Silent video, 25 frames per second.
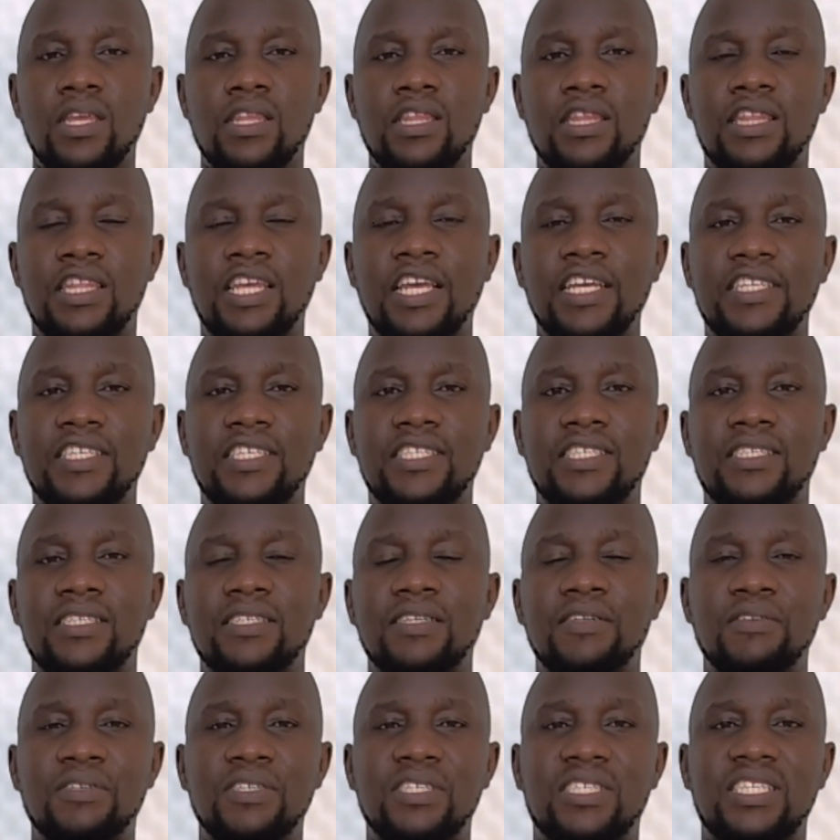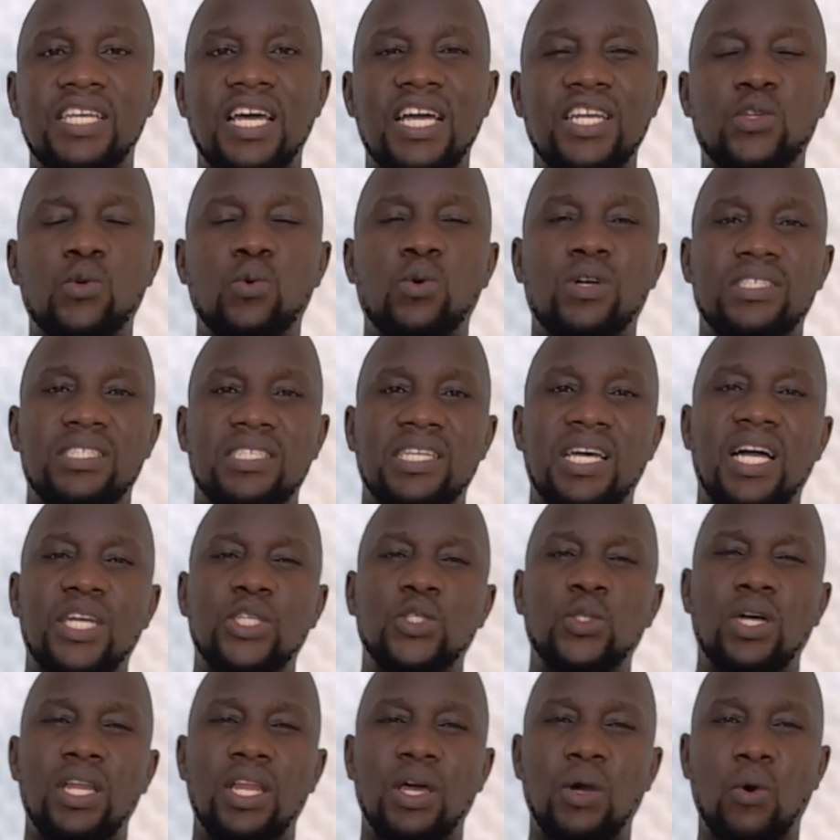this research was
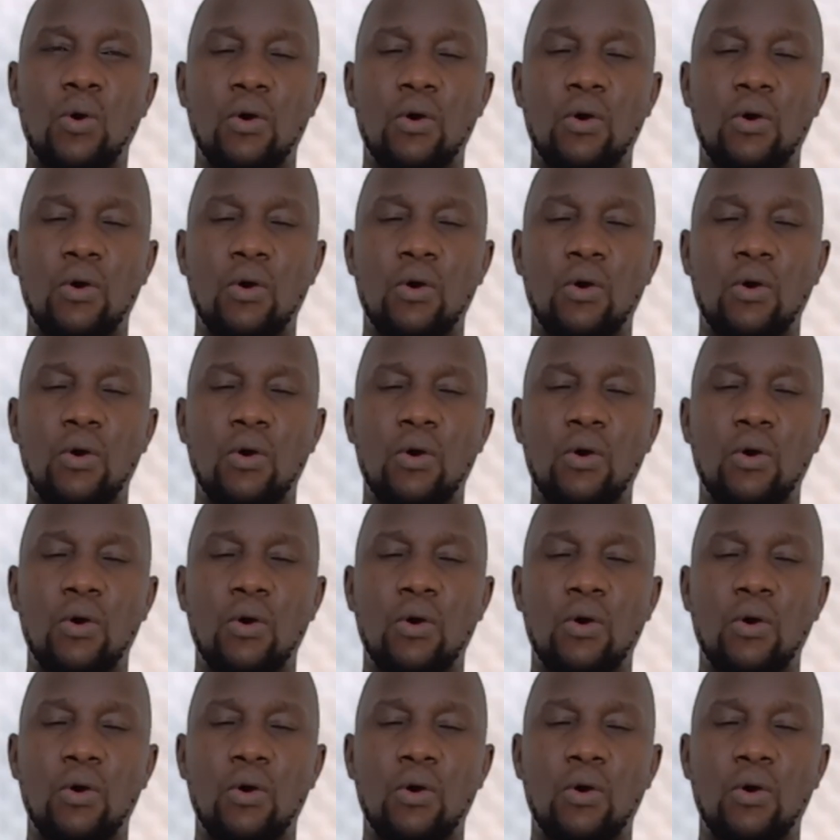actually